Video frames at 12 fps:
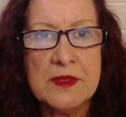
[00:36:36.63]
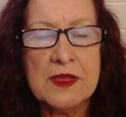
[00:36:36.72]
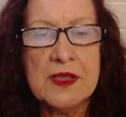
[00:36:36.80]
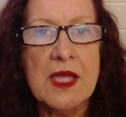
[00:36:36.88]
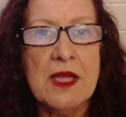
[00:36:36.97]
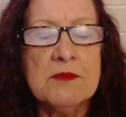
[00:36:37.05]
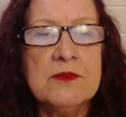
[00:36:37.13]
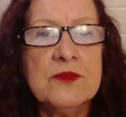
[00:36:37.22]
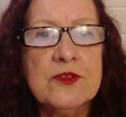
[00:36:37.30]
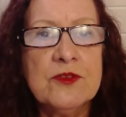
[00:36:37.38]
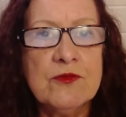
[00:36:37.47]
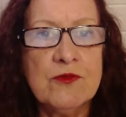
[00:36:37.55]

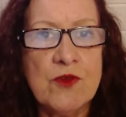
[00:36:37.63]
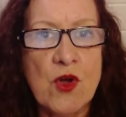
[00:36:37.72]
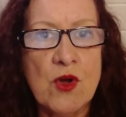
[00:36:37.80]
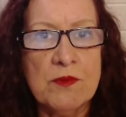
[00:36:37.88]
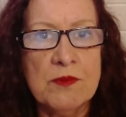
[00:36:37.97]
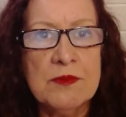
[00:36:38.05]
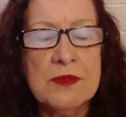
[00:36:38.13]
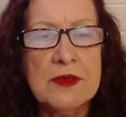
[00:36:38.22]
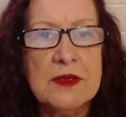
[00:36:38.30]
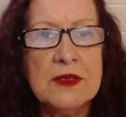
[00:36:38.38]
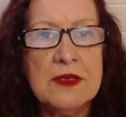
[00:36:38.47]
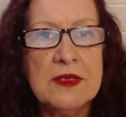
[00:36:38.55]
comes from
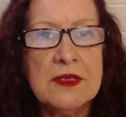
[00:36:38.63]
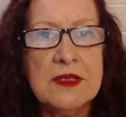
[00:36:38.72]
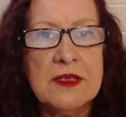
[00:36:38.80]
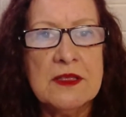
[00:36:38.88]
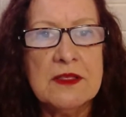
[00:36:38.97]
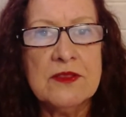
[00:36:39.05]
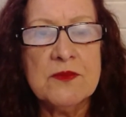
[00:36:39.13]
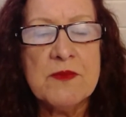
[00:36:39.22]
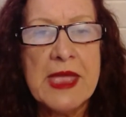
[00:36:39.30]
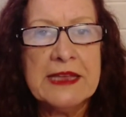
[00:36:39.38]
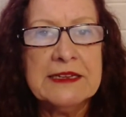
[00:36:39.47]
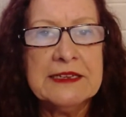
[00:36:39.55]
the
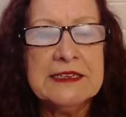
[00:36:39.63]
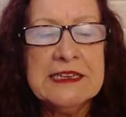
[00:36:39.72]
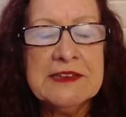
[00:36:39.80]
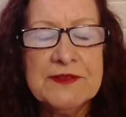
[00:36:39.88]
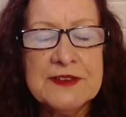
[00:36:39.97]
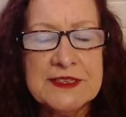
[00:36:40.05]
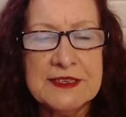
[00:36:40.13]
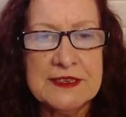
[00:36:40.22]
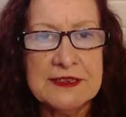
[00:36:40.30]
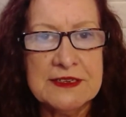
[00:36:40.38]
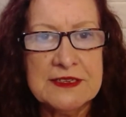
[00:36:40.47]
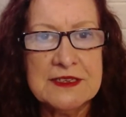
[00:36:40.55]

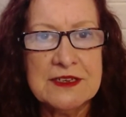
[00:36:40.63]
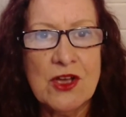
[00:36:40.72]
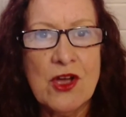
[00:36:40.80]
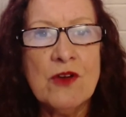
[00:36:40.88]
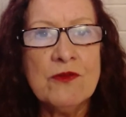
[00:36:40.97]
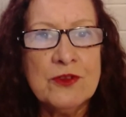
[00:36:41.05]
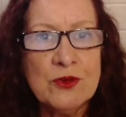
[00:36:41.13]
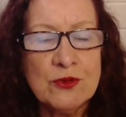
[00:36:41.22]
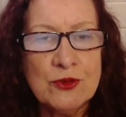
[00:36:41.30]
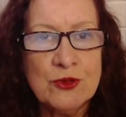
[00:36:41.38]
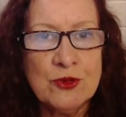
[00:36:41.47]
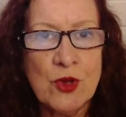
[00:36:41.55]
magnificence of your
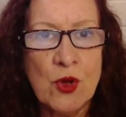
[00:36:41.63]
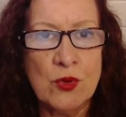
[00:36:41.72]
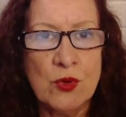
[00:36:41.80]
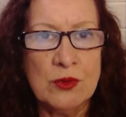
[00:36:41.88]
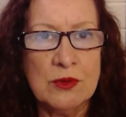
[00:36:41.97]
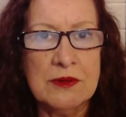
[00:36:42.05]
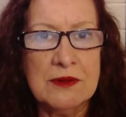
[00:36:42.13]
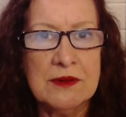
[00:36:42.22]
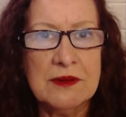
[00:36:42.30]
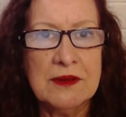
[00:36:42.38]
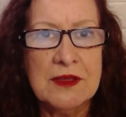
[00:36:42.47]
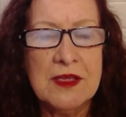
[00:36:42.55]
soul.
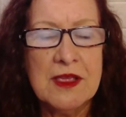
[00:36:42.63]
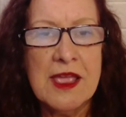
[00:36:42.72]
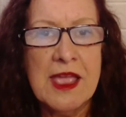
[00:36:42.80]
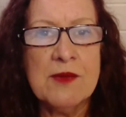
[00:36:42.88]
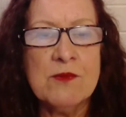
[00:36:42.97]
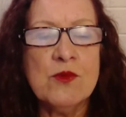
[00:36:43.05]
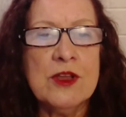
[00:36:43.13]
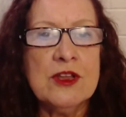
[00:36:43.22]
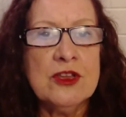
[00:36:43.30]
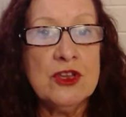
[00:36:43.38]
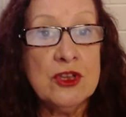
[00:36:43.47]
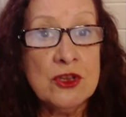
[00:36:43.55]
And when
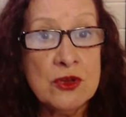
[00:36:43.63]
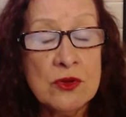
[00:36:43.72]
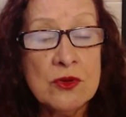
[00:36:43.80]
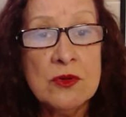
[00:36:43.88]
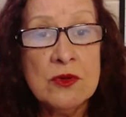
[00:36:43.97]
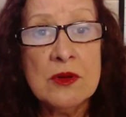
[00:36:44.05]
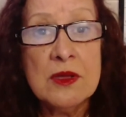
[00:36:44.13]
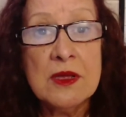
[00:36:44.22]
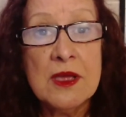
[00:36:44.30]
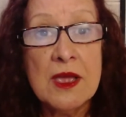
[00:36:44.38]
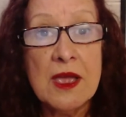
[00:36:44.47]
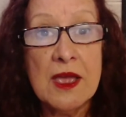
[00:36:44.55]
you
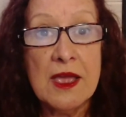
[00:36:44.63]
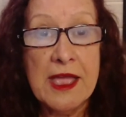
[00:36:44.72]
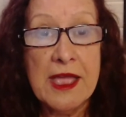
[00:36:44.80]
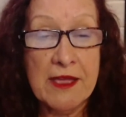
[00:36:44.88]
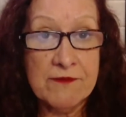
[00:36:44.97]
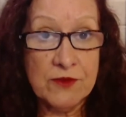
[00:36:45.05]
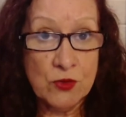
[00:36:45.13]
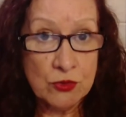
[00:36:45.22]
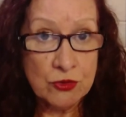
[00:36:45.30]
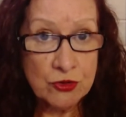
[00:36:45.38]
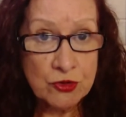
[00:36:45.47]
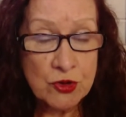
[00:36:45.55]
have your
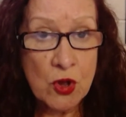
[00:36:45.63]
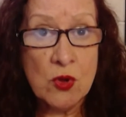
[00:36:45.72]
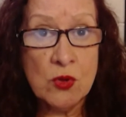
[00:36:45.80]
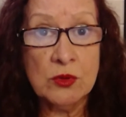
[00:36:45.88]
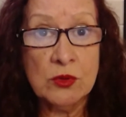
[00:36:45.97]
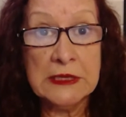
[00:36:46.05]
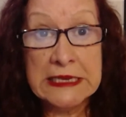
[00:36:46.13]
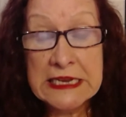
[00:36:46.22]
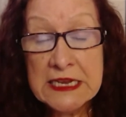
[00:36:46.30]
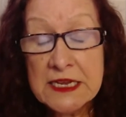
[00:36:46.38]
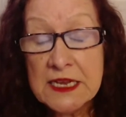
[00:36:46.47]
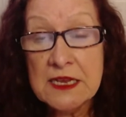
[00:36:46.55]
soul
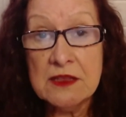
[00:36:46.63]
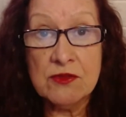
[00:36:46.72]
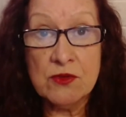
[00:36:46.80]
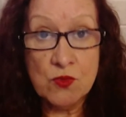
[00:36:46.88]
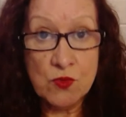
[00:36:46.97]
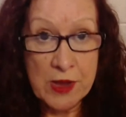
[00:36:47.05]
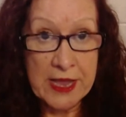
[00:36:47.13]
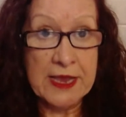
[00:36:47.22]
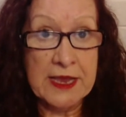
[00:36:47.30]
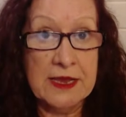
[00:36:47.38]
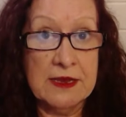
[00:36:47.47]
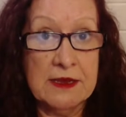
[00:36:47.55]
leading the
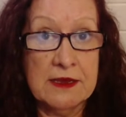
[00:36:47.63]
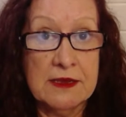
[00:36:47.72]
way,